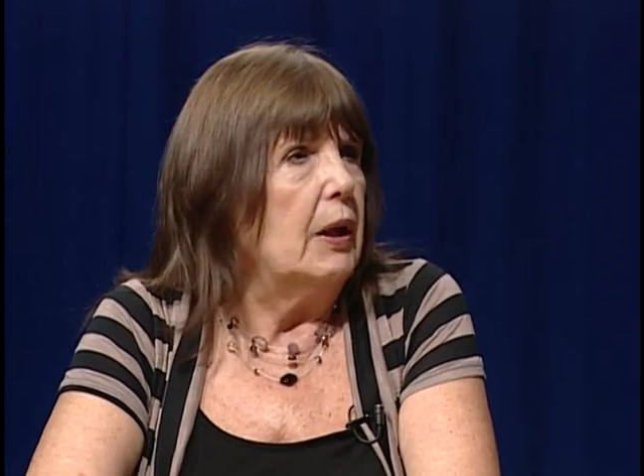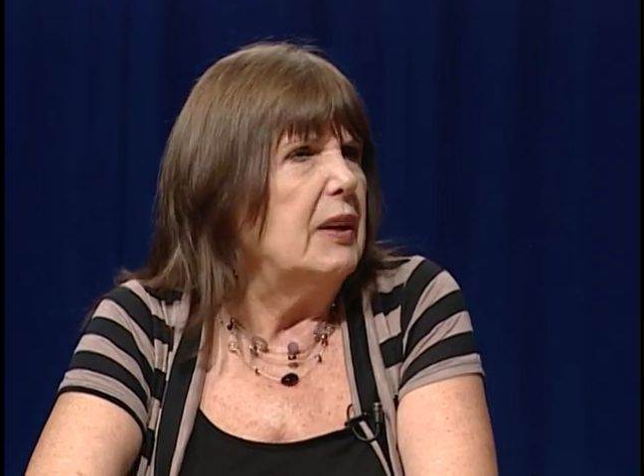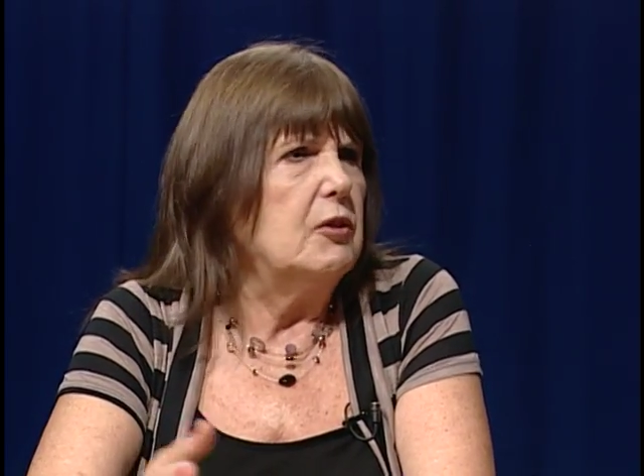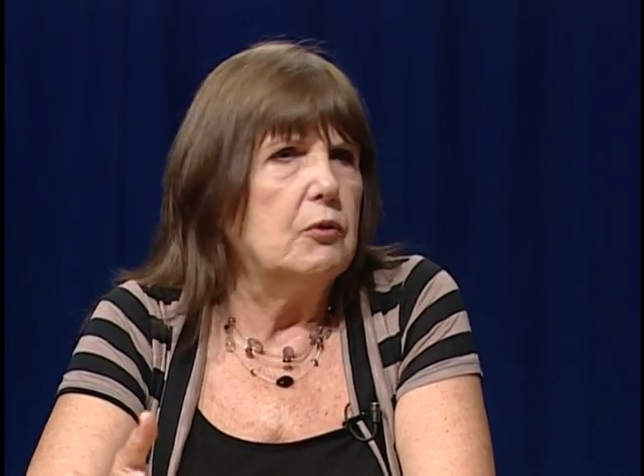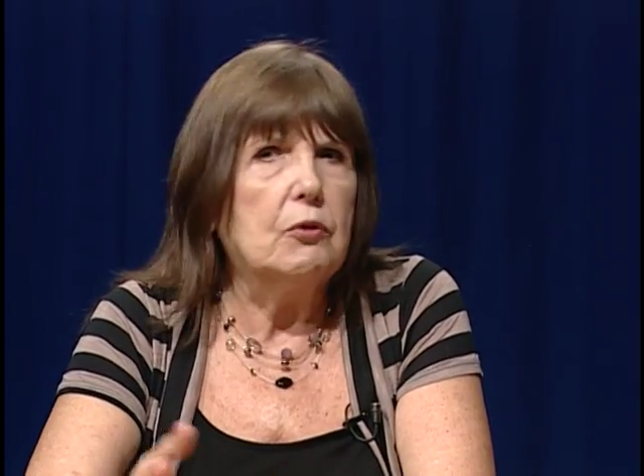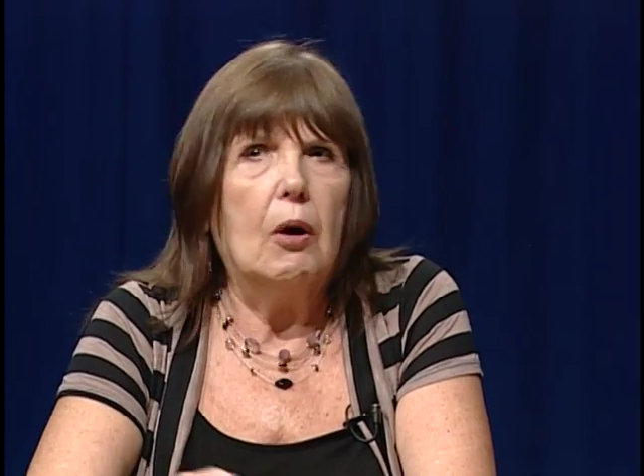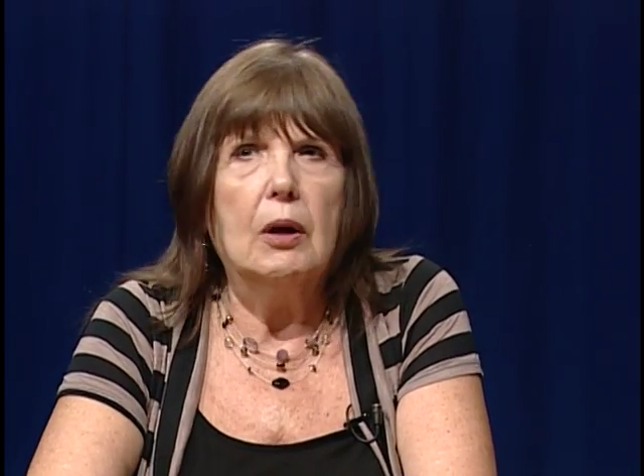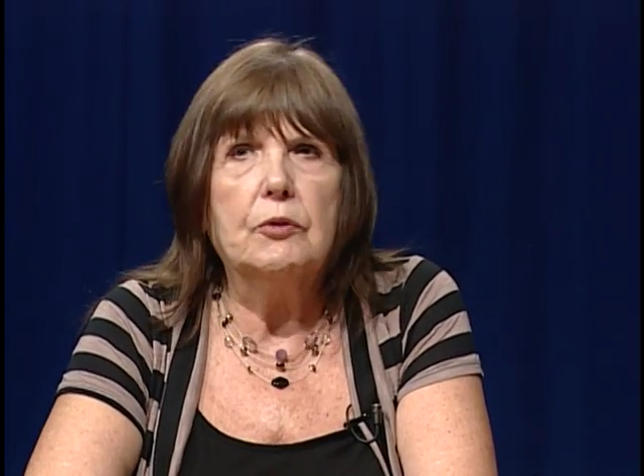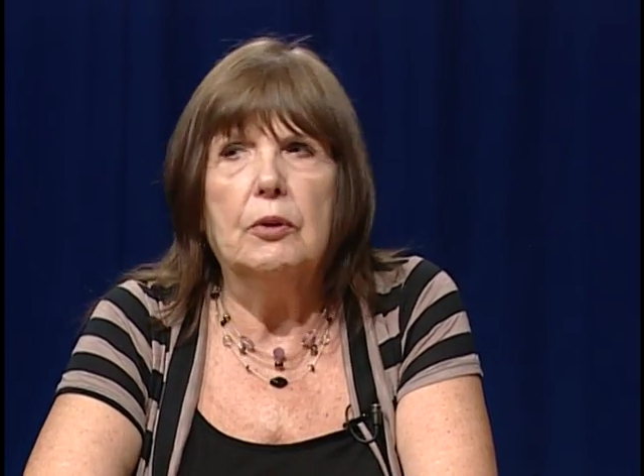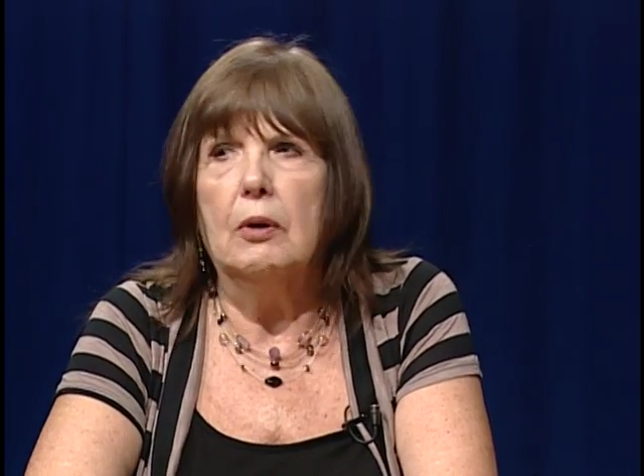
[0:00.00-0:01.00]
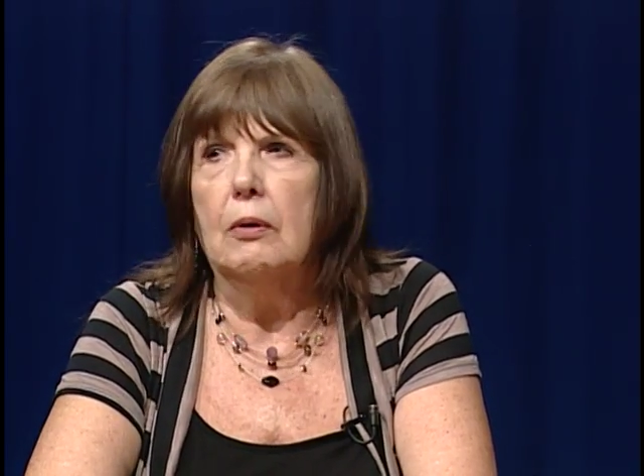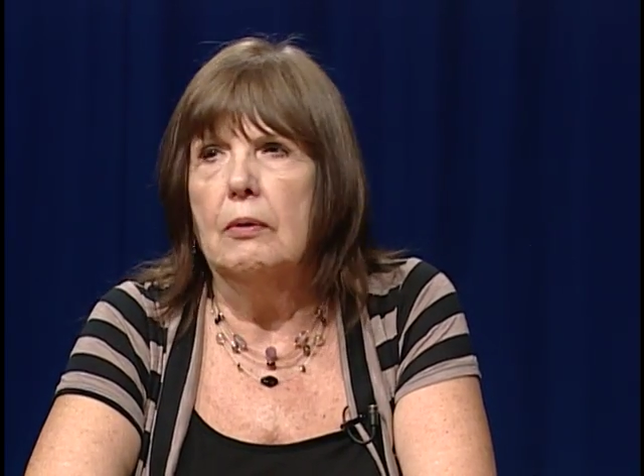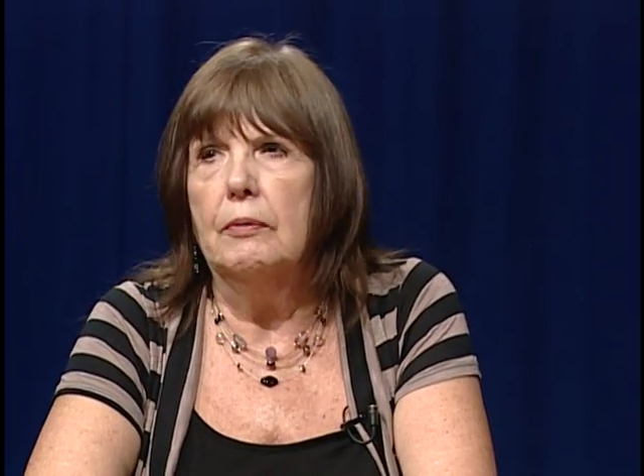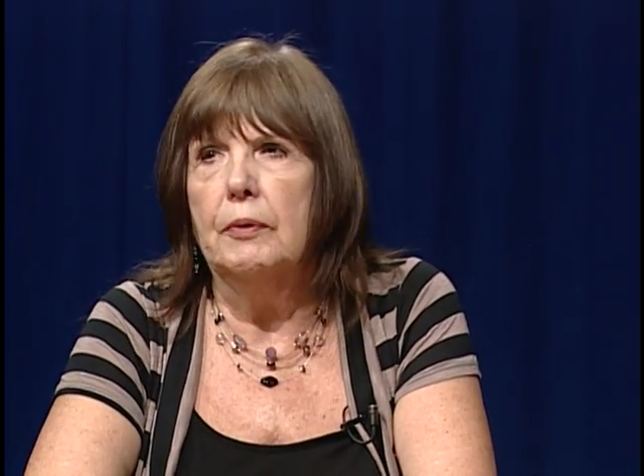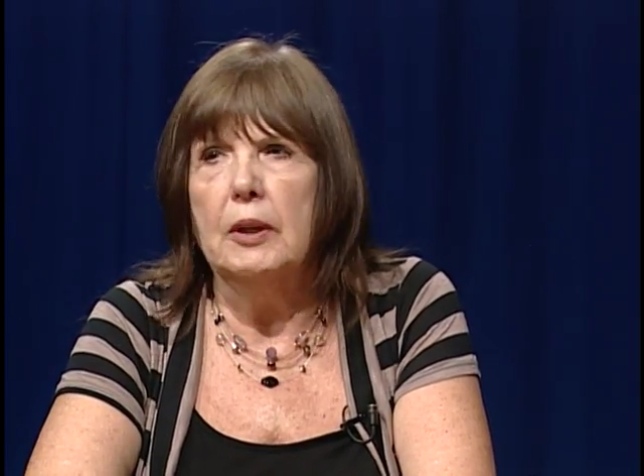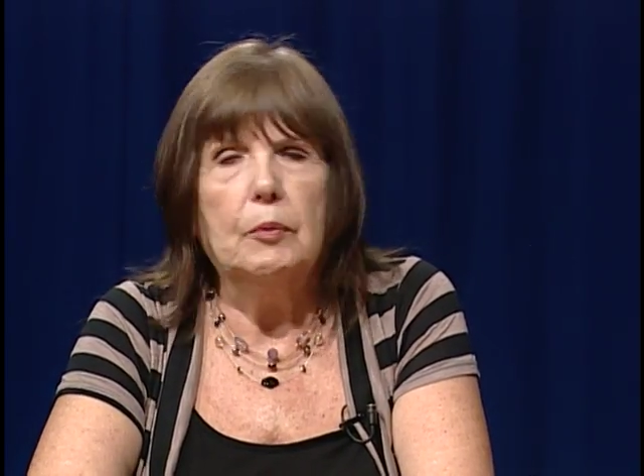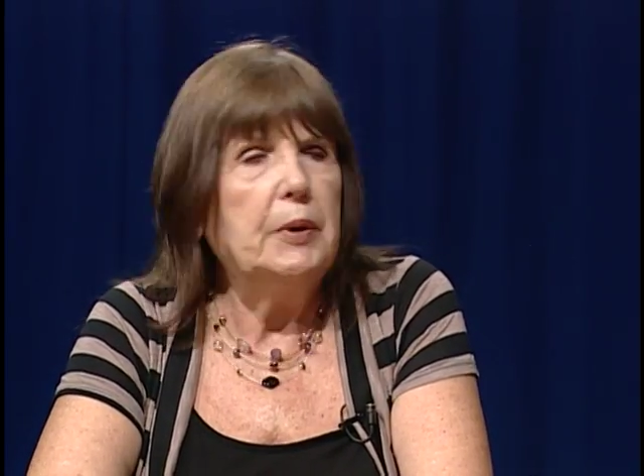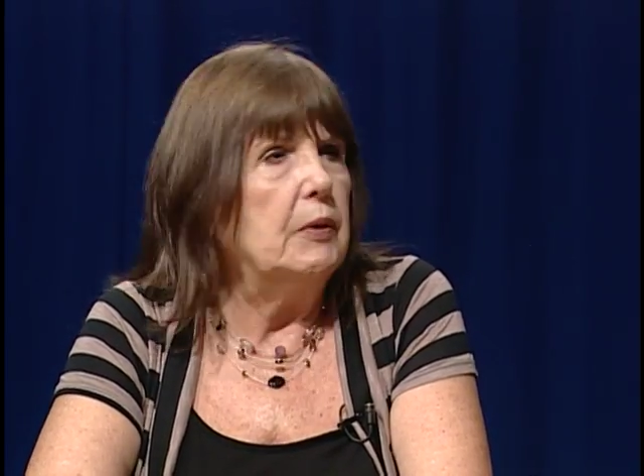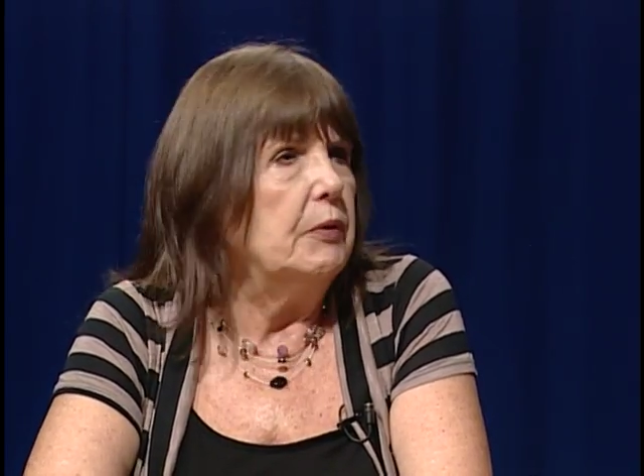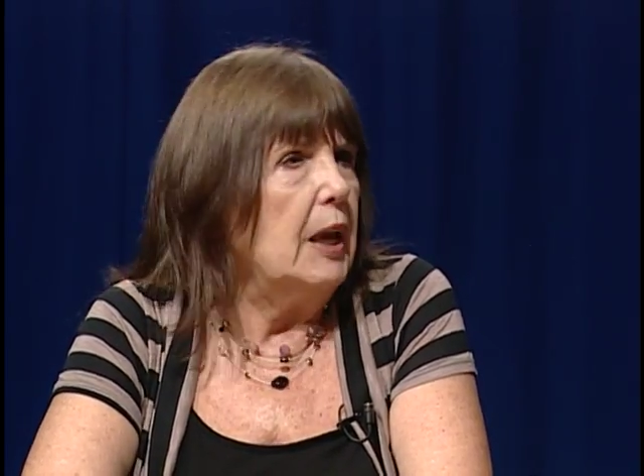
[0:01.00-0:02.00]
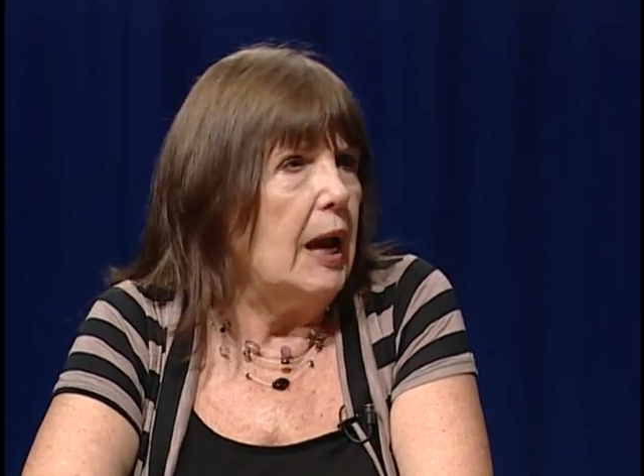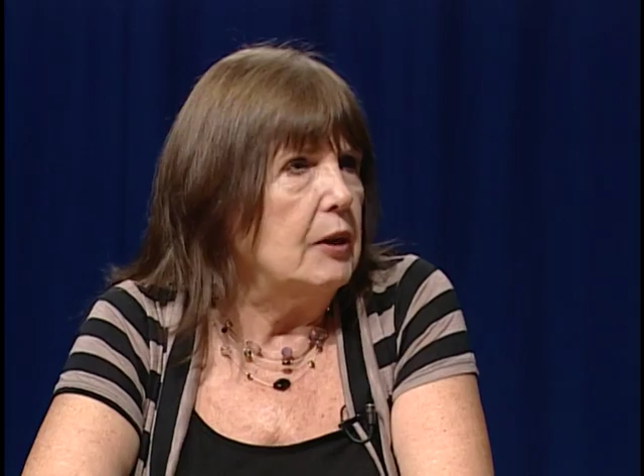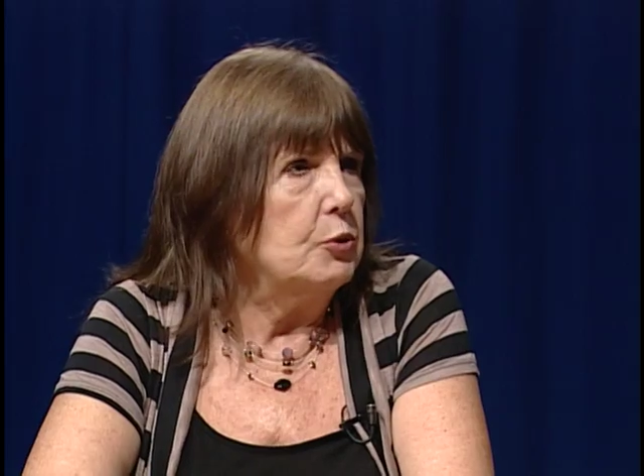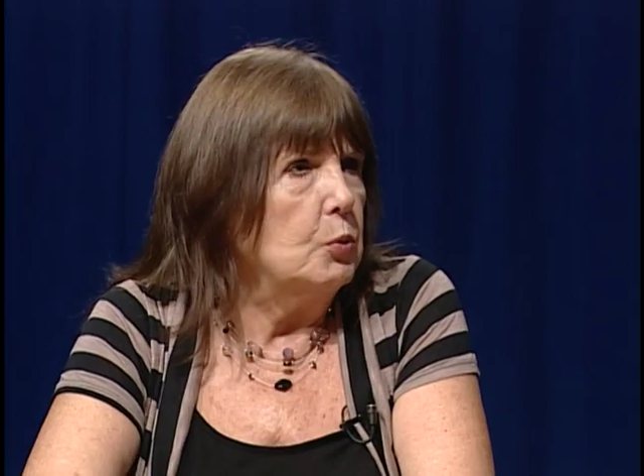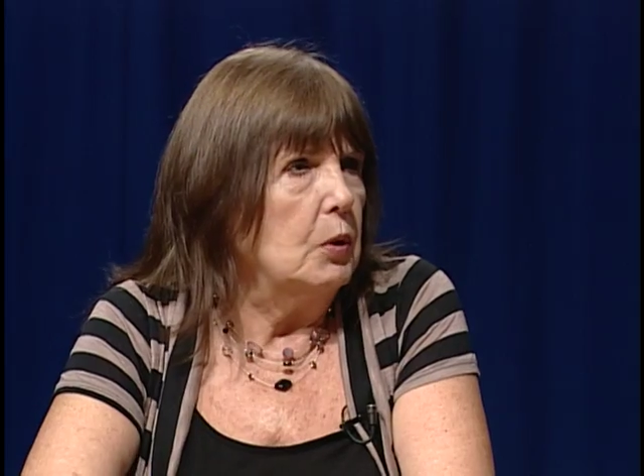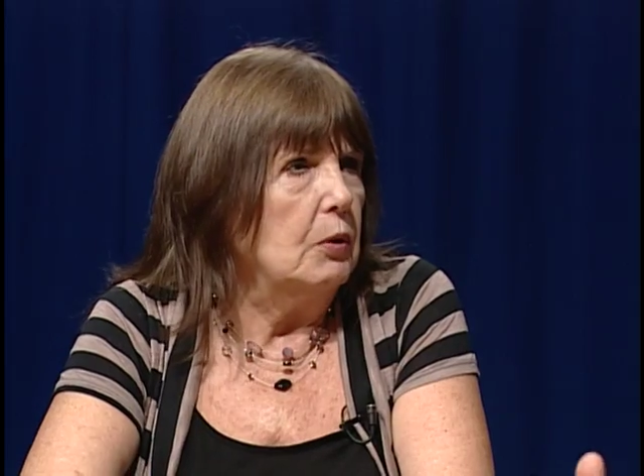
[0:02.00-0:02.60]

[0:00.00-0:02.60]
and I talked to her, a little bit of casual talk.